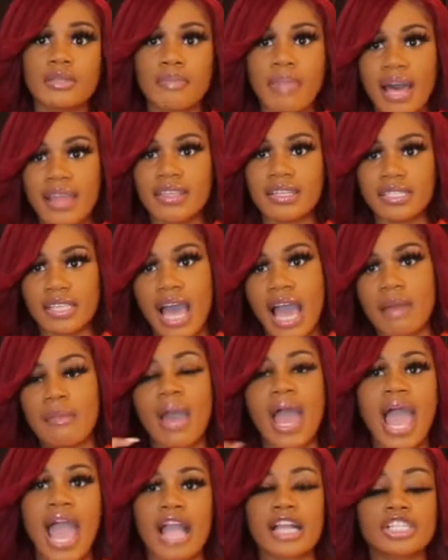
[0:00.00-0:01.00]
by the time
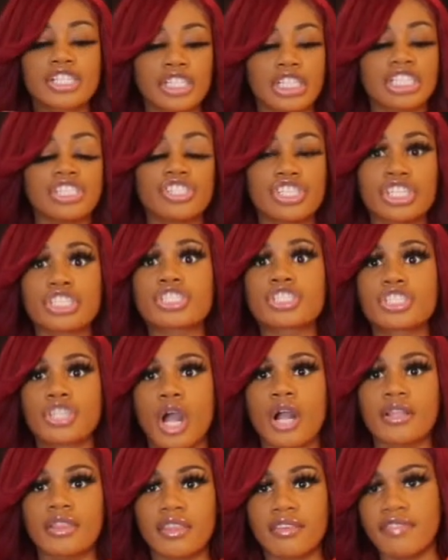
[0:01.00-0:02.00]
I actually just
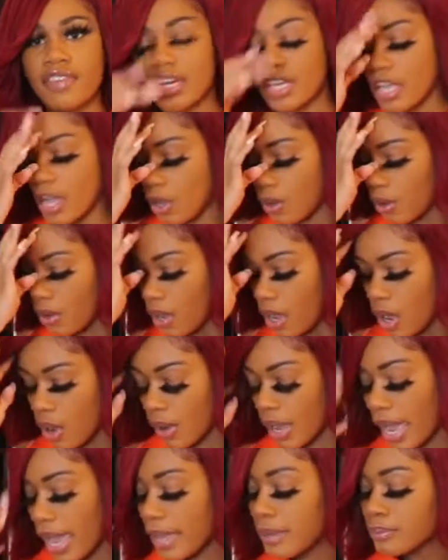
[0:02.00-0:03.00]
start the video.
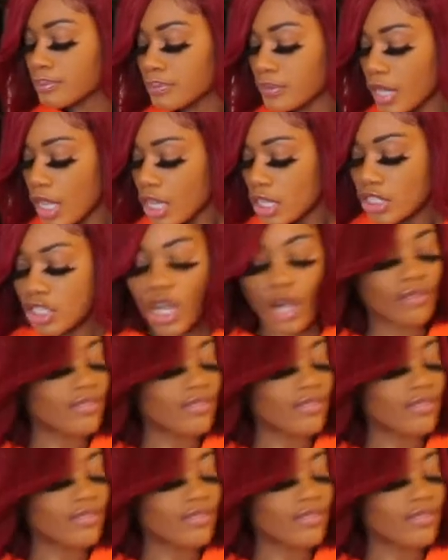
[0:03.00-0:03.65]
Okay, so